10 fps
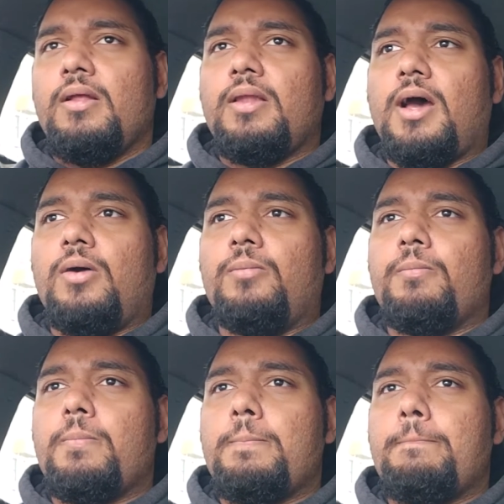Now,
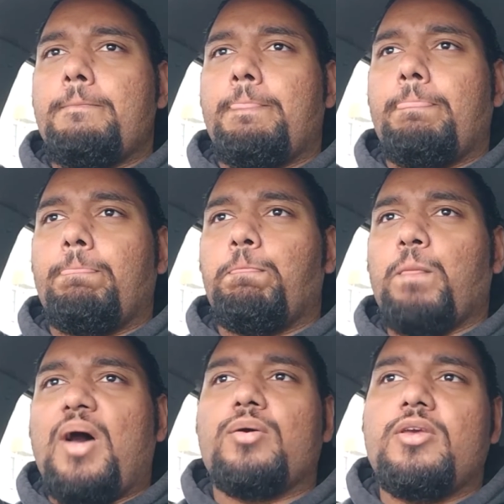
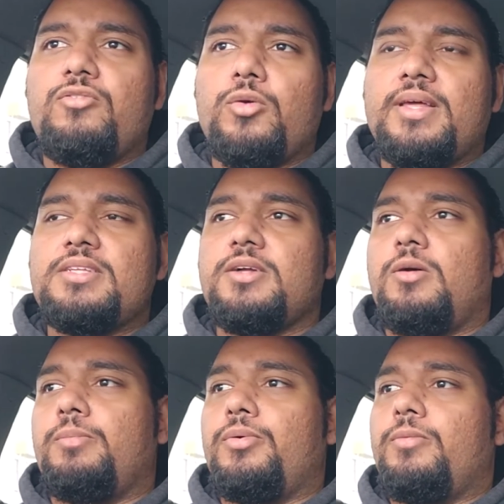I'll give you an
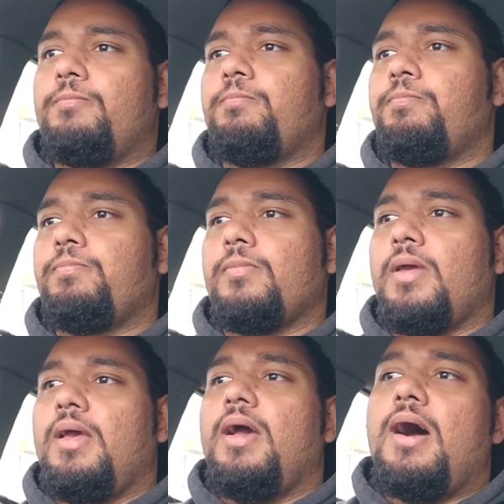example.
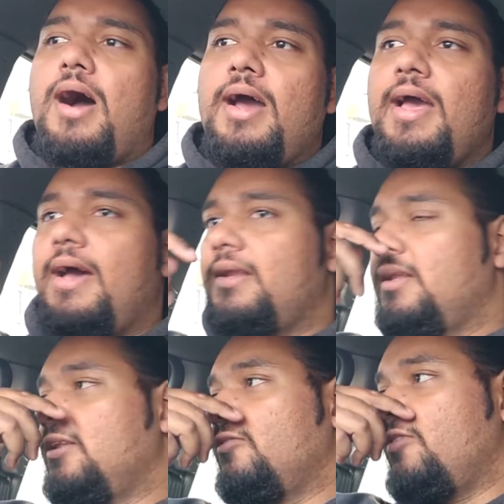I had
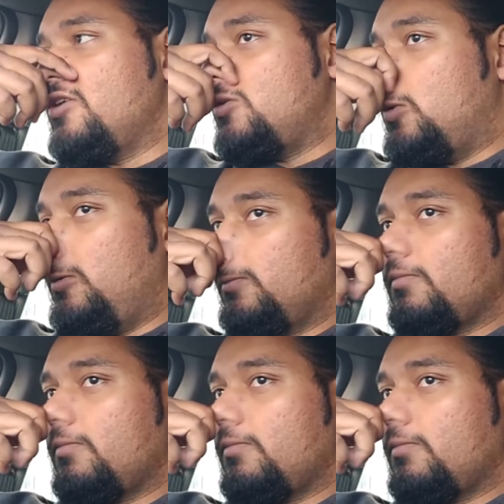an individual